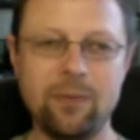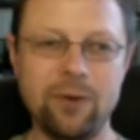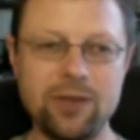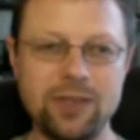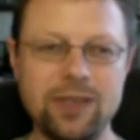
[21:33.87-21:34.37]

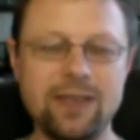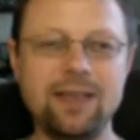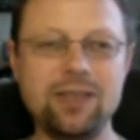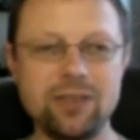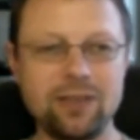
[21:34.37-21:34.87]
which
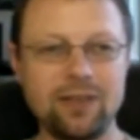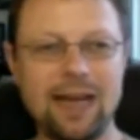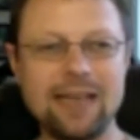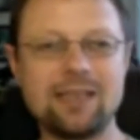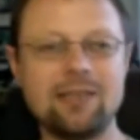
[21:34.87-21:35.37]
each
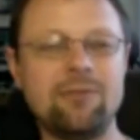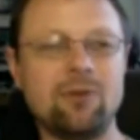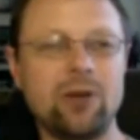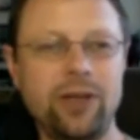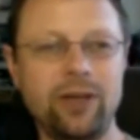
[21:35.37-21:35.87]
lasted
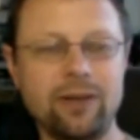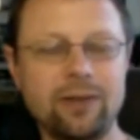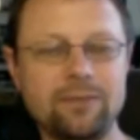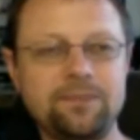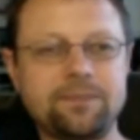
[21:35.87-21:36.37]
for a year.